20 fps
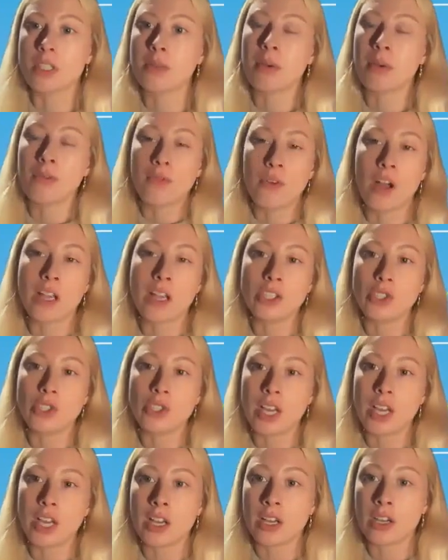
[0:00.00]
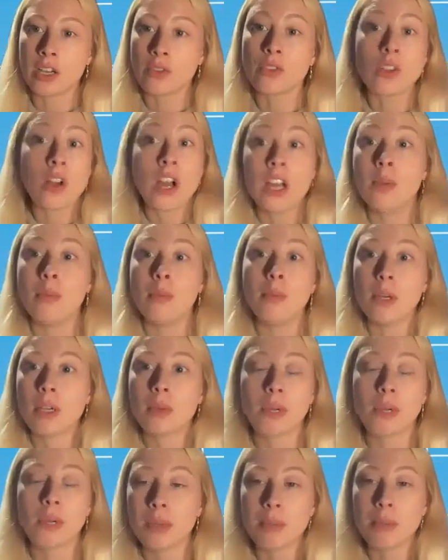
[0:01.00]
It provides you that kind of guidebook
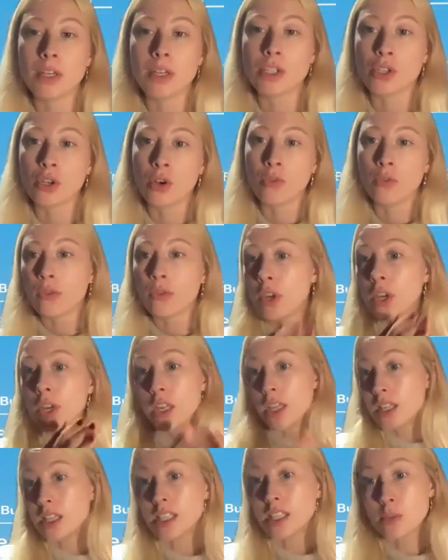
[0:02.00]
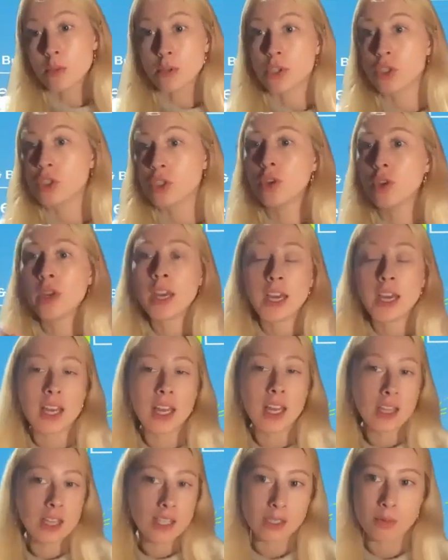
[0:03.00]
pretty much of this is what to do
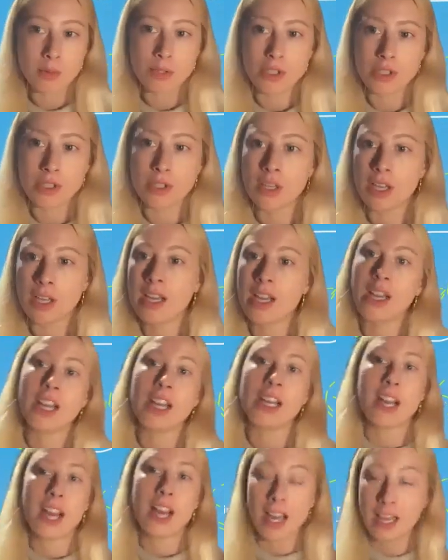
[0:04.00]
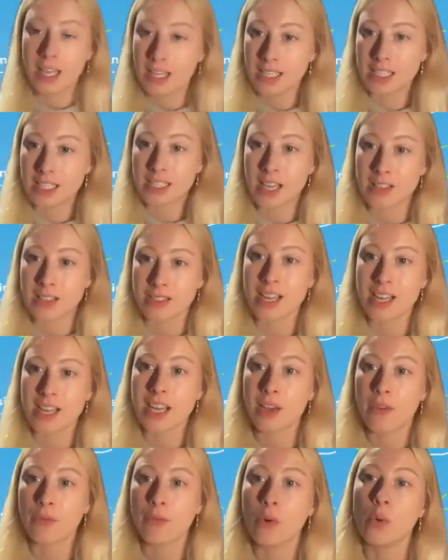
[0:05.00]
here, this is what to do here, and this is how to
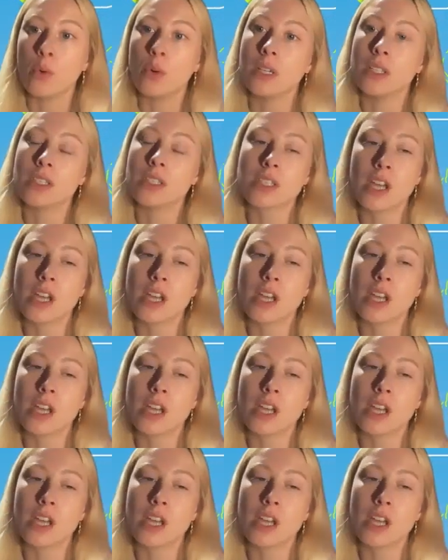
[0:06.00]
take it forward.